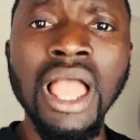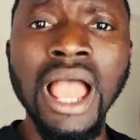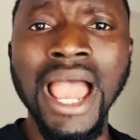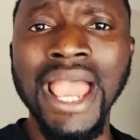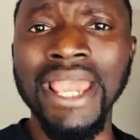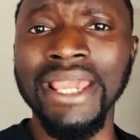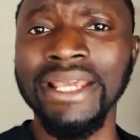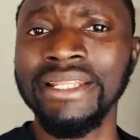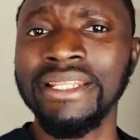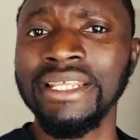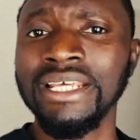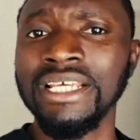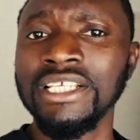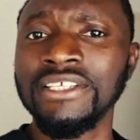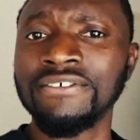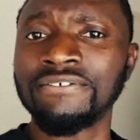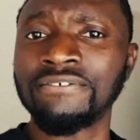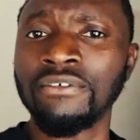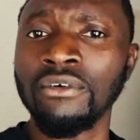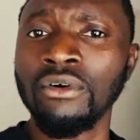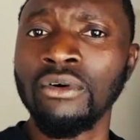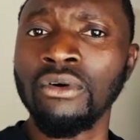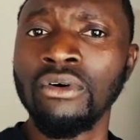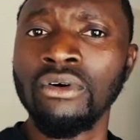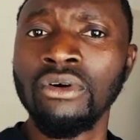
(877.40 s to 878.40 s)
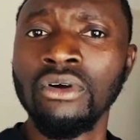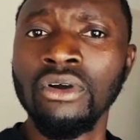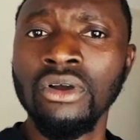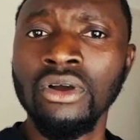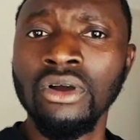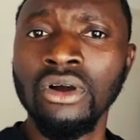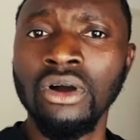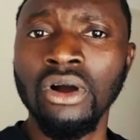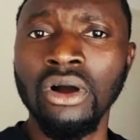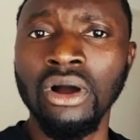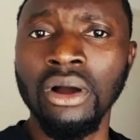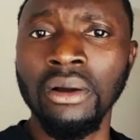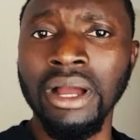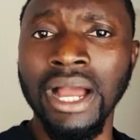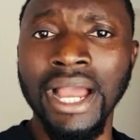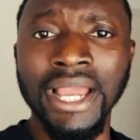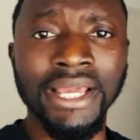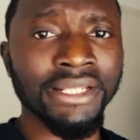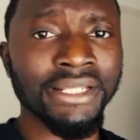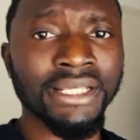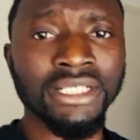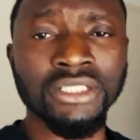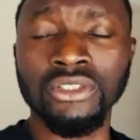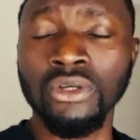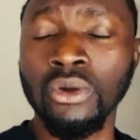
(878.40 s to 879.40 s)
ideas or
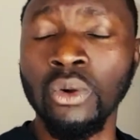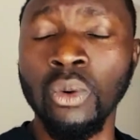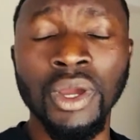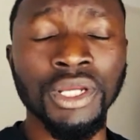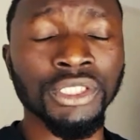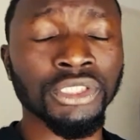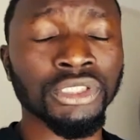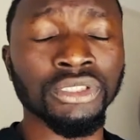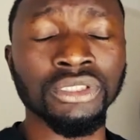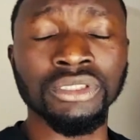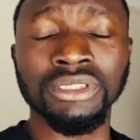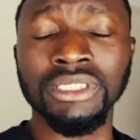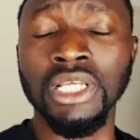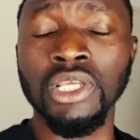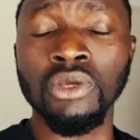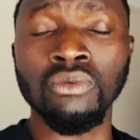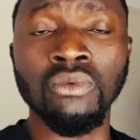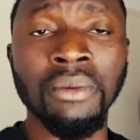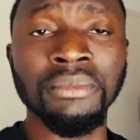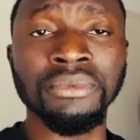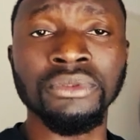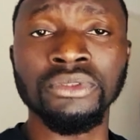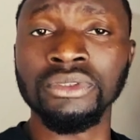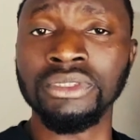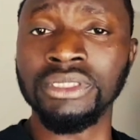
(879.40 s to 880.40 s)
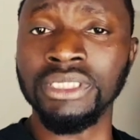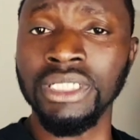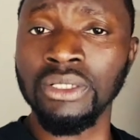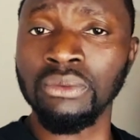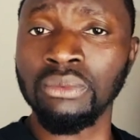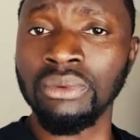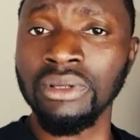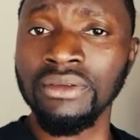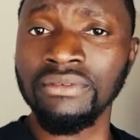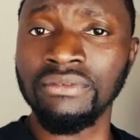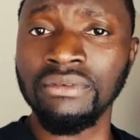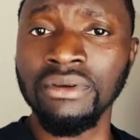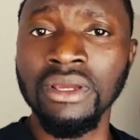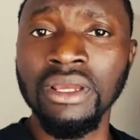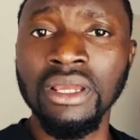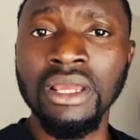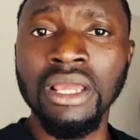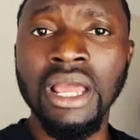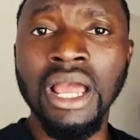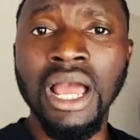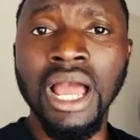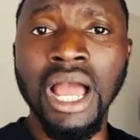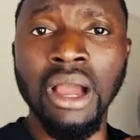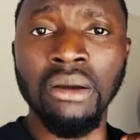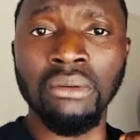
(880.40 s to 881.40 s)
questions that you want me to deal with,
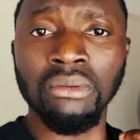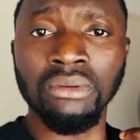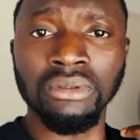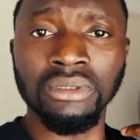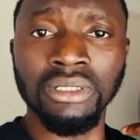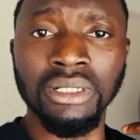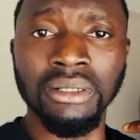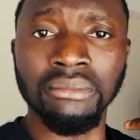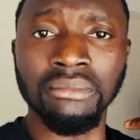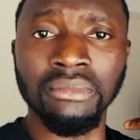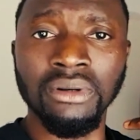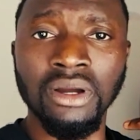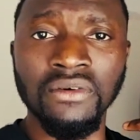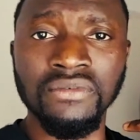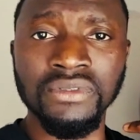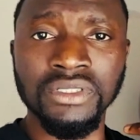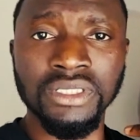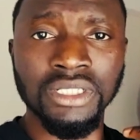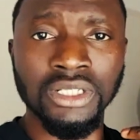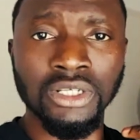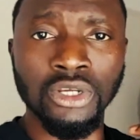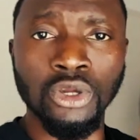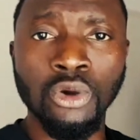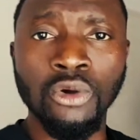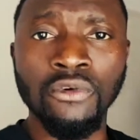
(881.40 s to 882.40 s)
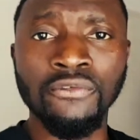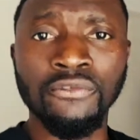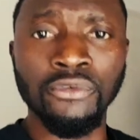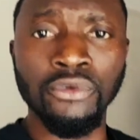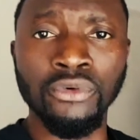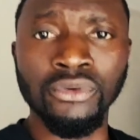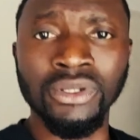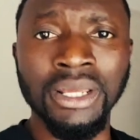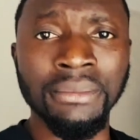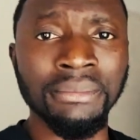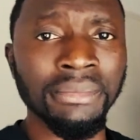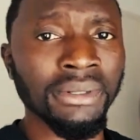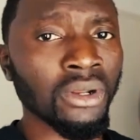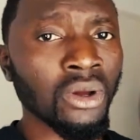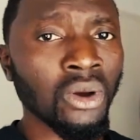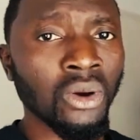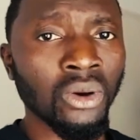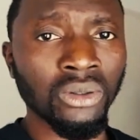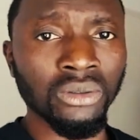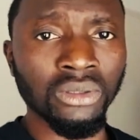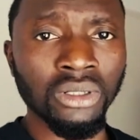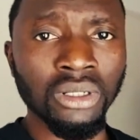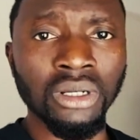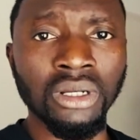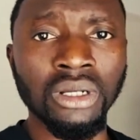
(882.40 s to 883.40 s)
I would obviously go through them in
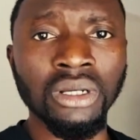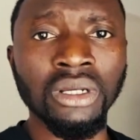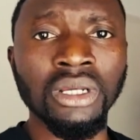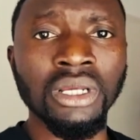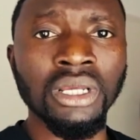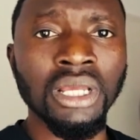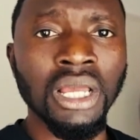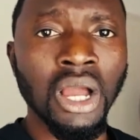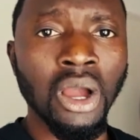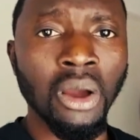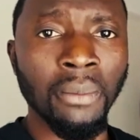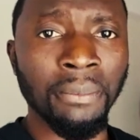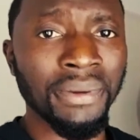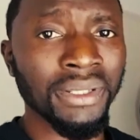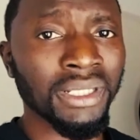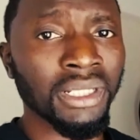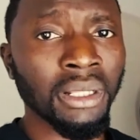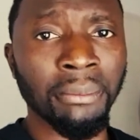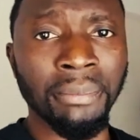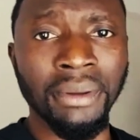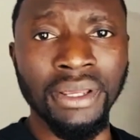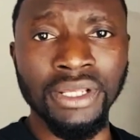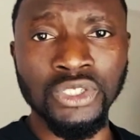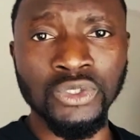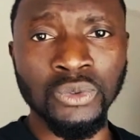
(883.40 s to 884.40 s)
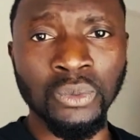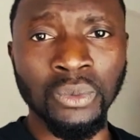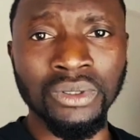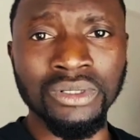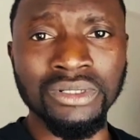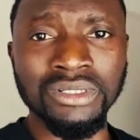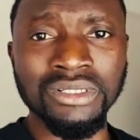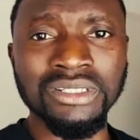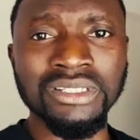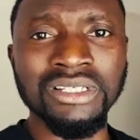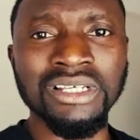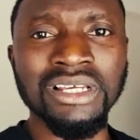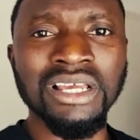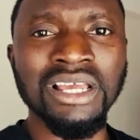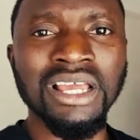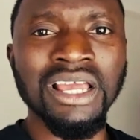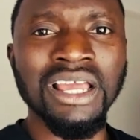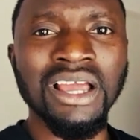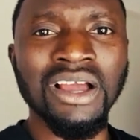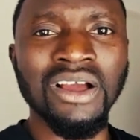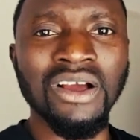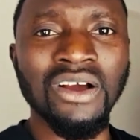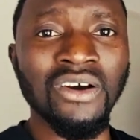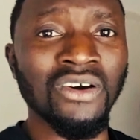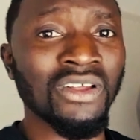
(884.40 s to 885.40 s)
order. I'll pick the best ones.
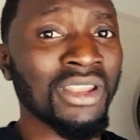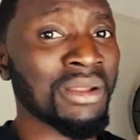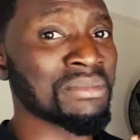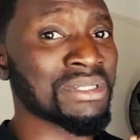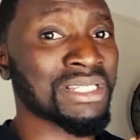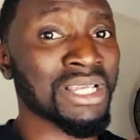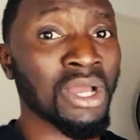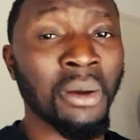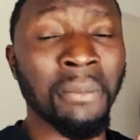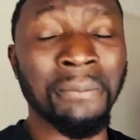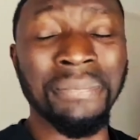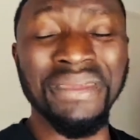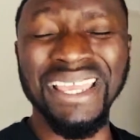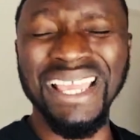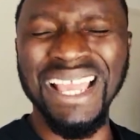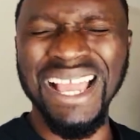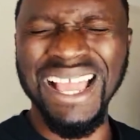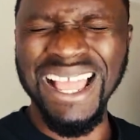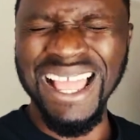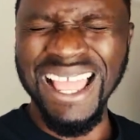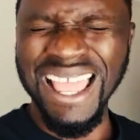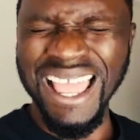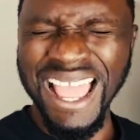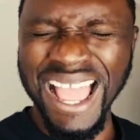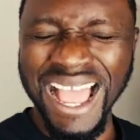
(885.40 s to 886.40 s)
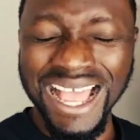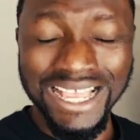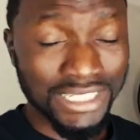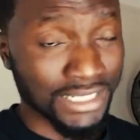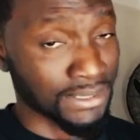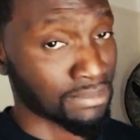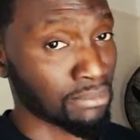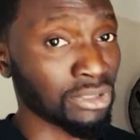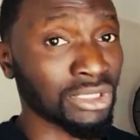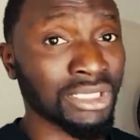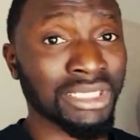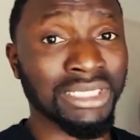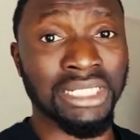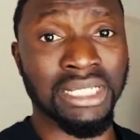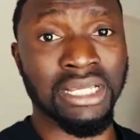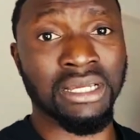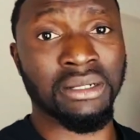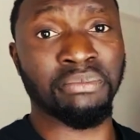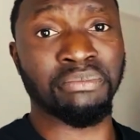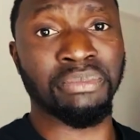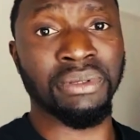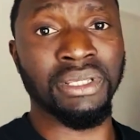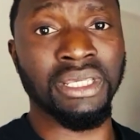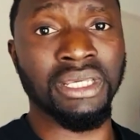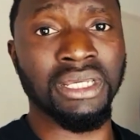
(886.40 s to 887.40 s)
Well, let me say, I'll pick as much as I
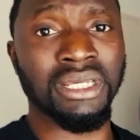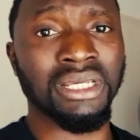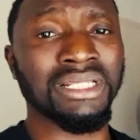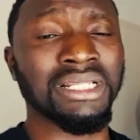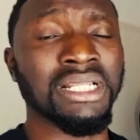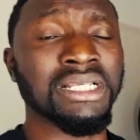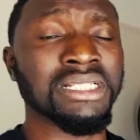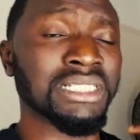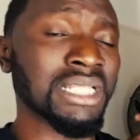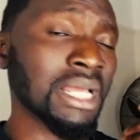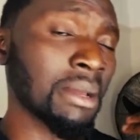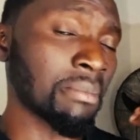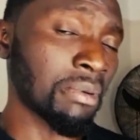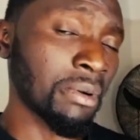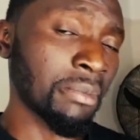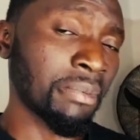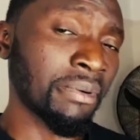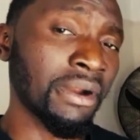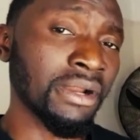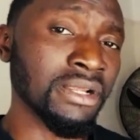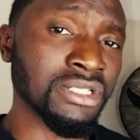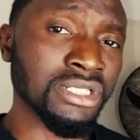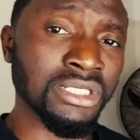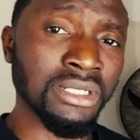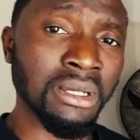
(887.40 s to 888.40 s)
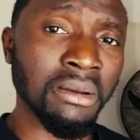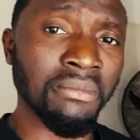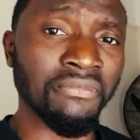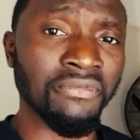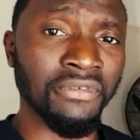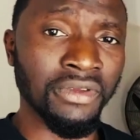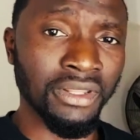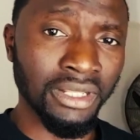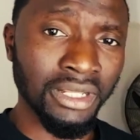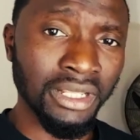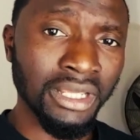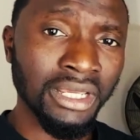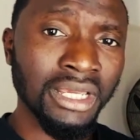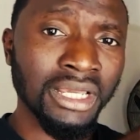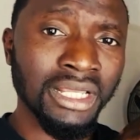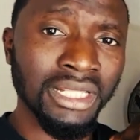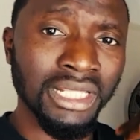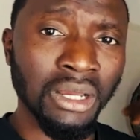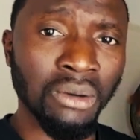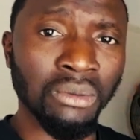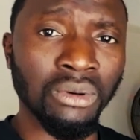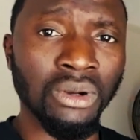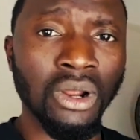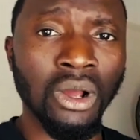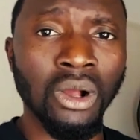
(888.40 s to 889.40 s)
can pick. Is that preparing something
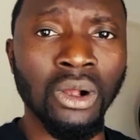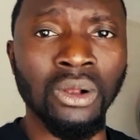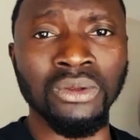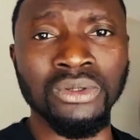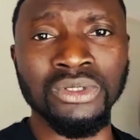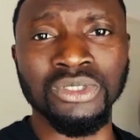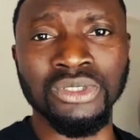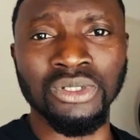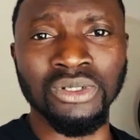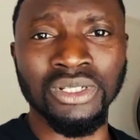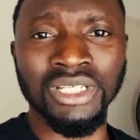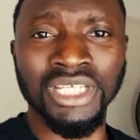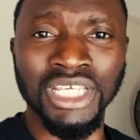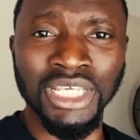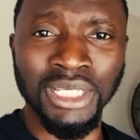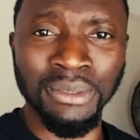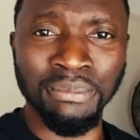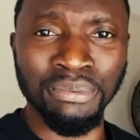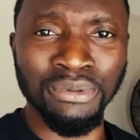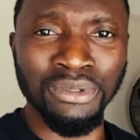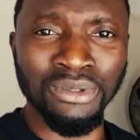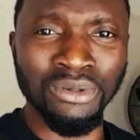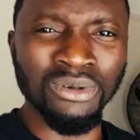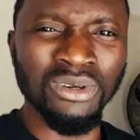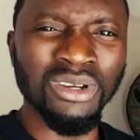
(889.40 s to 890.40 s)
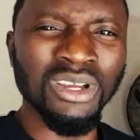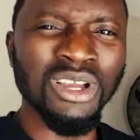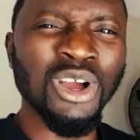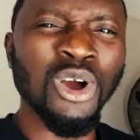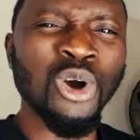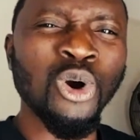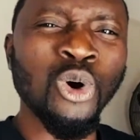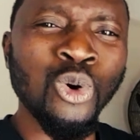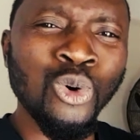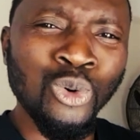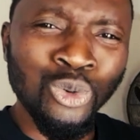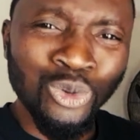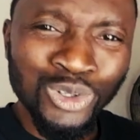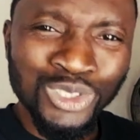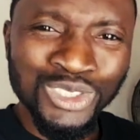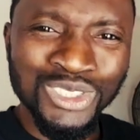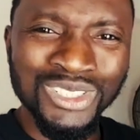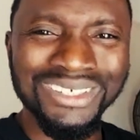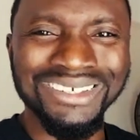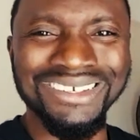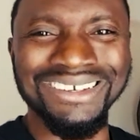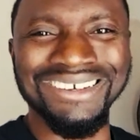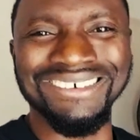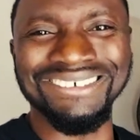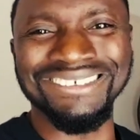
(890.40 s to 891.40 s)
that would also keep you
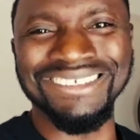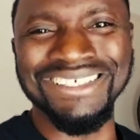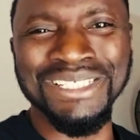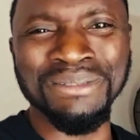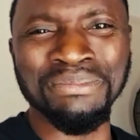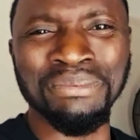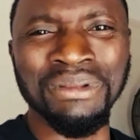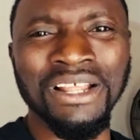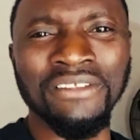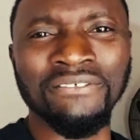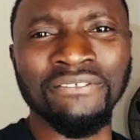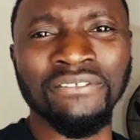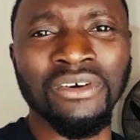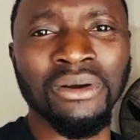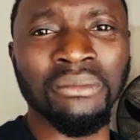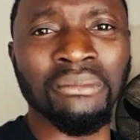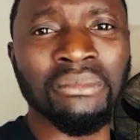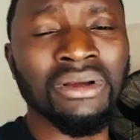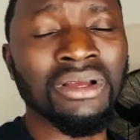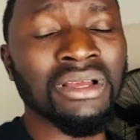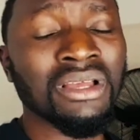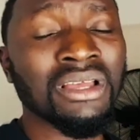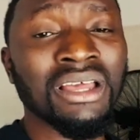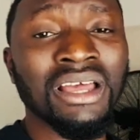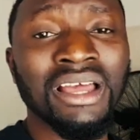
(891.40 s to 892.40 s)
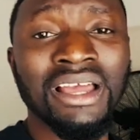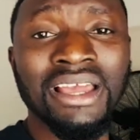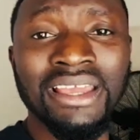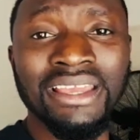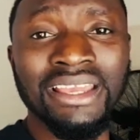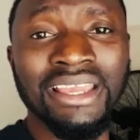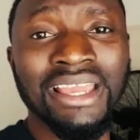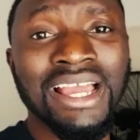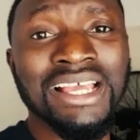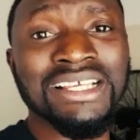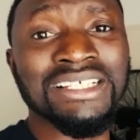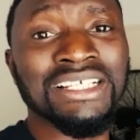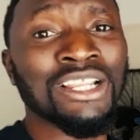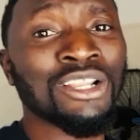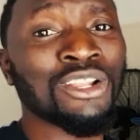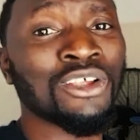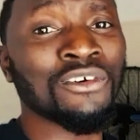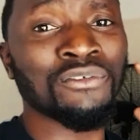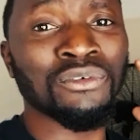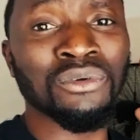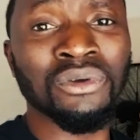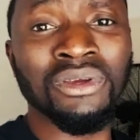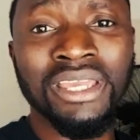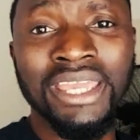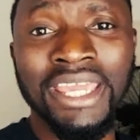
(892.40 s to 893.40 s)
hooked on this platform? Hey guys, I
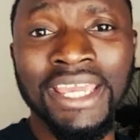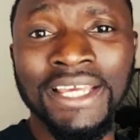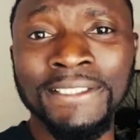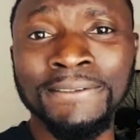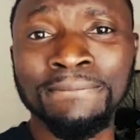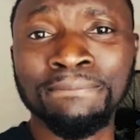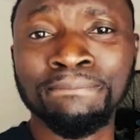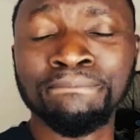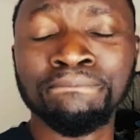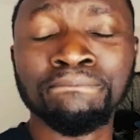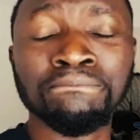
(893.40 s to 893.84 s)
love you again.